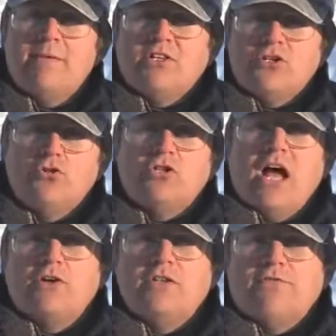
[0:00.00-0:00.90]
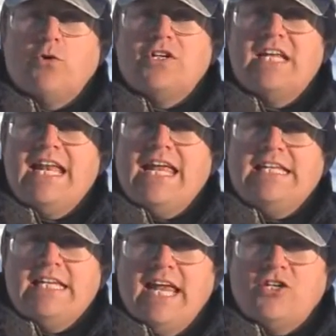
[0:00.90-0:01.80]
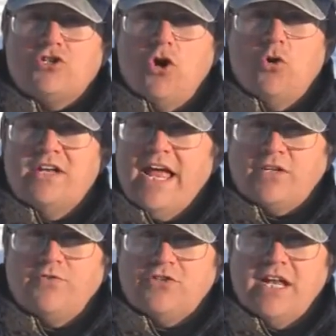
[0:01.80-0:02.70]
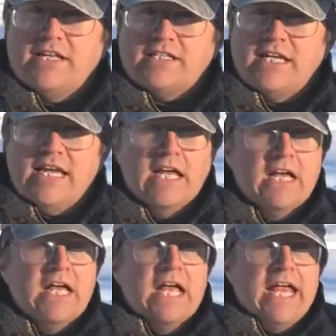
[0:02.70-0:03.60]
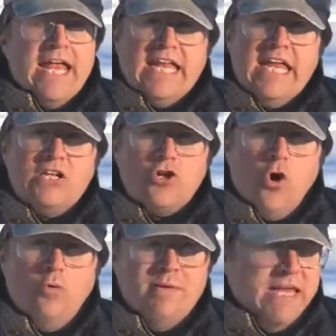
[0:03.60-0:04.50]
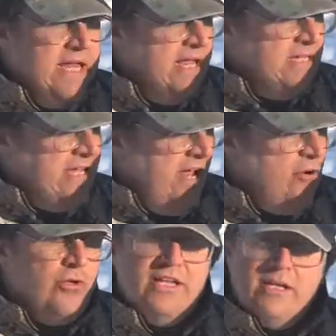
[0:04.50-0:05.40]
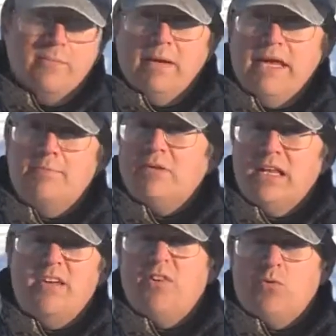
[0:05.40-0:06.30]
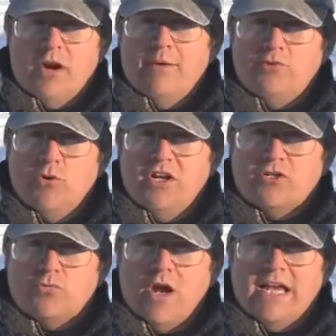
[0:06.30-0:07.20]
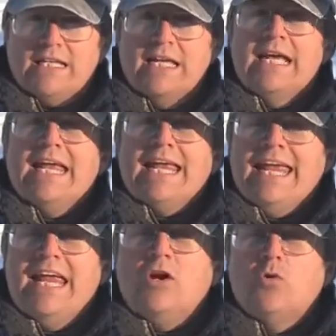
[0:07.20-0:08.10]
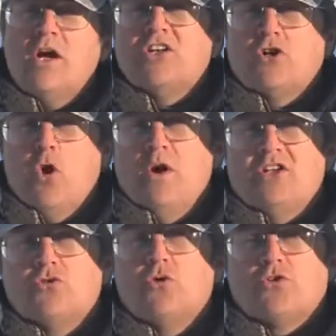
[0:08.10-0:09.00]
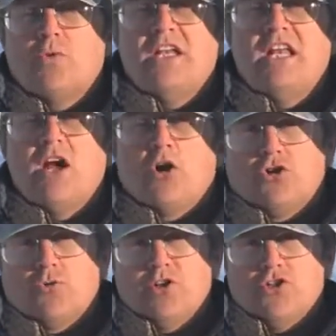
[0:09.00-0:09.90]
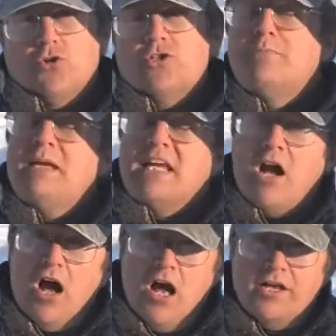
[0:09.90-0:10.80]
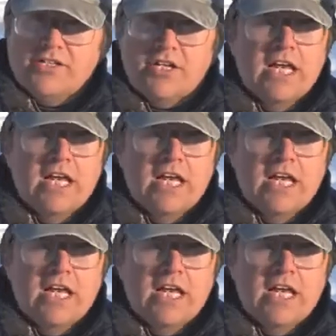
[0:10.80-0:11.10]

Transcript: him at the 2014 ATA show in Nashville, Tennessee. And he told me not only did he believe in what I'm doing is right, he quit going to 3D archery shoots because